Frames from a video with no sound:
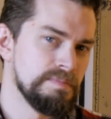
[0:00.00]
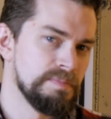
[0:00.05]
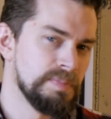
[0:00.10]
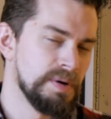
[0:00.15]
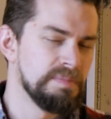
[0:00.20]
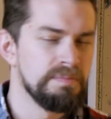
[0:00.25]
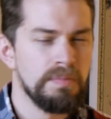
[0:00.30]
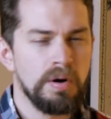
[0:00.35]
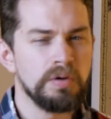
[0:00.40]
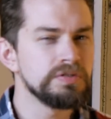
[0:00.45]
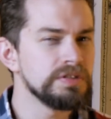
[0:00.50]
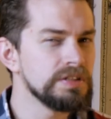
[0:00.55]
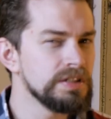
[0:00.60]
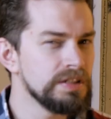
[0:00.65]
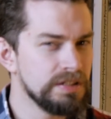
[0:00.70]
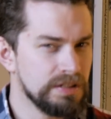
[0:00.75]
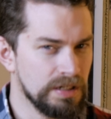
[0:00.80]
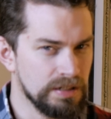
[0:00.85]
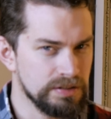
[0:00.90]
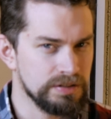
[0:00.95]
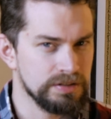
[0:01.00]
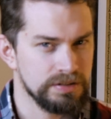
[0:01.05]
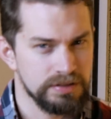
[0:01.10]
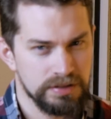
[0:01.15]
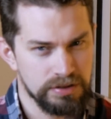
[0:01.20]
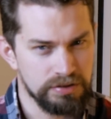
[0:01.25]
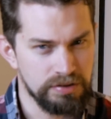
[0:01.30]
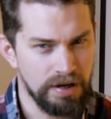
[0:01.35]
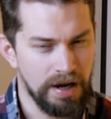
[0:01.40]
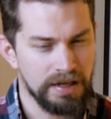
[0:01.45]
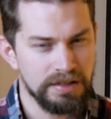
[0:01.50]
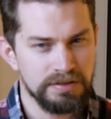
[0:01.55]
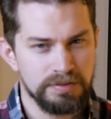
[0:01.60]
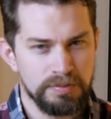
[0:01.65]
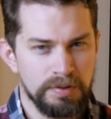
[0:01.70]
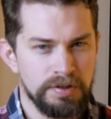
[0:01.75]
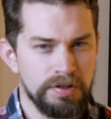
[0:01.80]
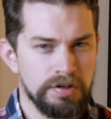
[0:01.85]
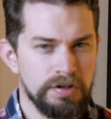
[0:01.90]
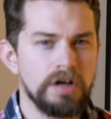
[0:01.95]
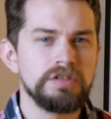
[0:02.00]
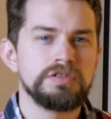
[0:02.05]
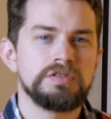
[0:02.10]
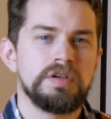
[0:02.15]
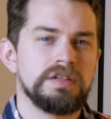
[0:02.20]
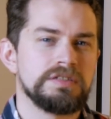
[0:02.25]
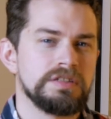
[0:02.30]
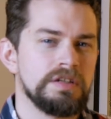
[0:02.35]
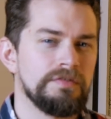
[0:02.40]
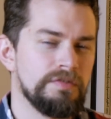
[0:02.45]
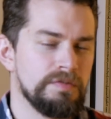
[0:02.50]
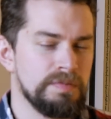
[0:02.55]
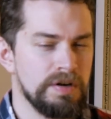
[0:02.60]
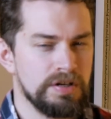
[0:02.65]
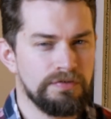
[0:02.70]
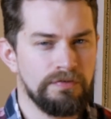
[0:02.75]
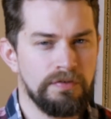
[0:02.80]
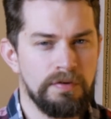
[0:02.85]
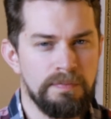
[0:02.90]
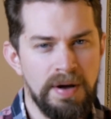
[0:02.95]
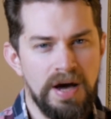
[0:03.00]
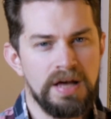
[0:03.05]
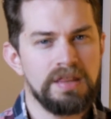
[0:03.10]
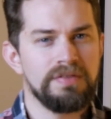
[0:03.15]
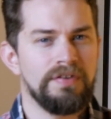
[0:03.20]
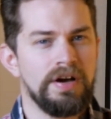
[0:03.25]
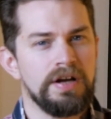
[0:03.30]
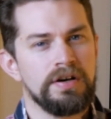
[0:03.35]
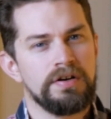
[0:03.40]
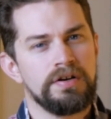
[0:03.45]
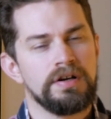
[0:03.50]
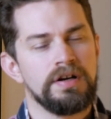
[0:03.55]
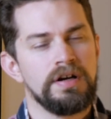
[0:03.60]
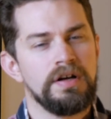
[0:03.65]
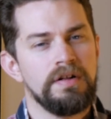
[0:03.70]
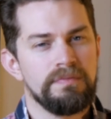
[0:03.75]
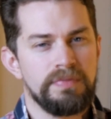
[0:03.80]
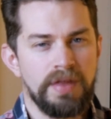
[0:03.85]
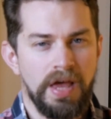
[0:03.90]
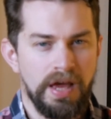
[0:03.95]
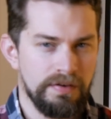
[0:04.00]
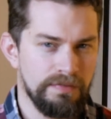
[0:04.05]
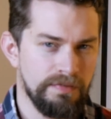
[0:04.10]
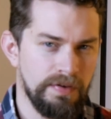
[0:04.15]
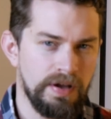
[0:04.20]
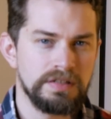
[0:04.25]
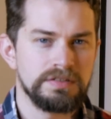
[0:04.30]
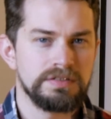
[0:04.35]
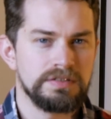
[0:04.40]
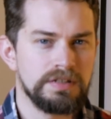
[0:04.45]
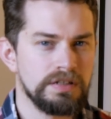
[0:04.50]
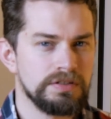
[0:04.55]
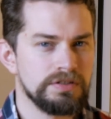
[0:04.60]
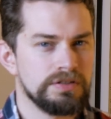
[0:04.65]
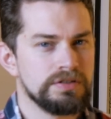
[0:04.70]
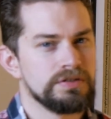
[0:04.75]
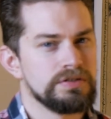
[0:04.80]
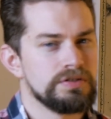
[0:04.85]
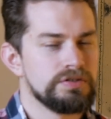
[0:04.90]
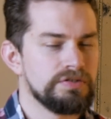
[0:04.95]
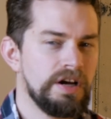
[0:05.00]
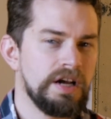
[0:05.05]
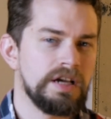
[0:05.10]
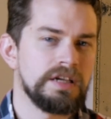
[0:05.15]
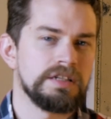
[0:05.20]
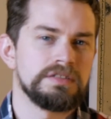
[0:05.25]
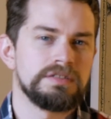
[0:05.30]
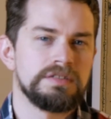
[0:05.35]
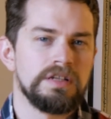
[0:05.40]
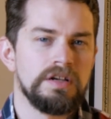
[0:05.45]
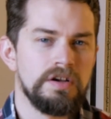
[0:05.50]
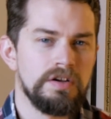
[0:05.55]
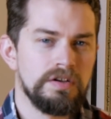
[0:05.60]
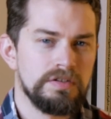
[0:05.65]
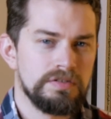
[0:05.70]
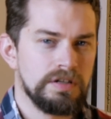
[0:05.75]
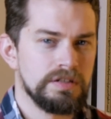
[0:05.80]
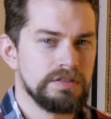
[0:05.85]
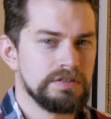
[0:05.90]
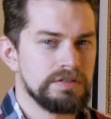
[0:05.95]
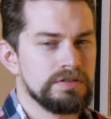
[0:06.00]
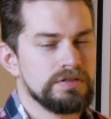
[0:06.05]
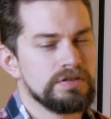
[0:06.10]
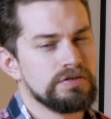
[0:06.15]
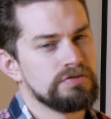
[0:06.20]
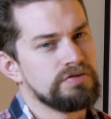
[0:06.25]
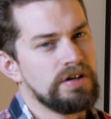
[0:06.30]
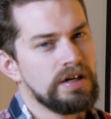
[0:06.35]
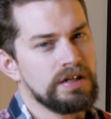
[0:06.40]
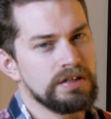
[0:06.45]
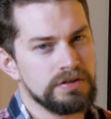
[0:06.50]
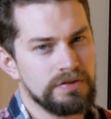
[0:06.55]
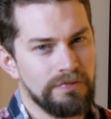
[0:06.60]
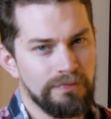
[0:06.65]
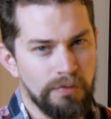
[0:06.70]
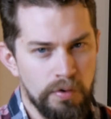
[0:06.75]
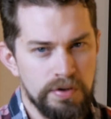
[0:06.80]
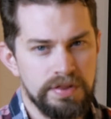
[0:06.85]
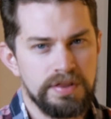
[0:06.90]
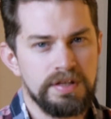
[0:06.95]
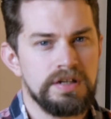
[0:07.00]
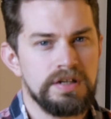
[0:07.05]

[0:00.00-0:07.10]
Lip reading: but mostly Dungeons & Dragons, but there also has information for Pathfinder, Advanced Dungeons & Dragons, Dungeons & Dragons 4th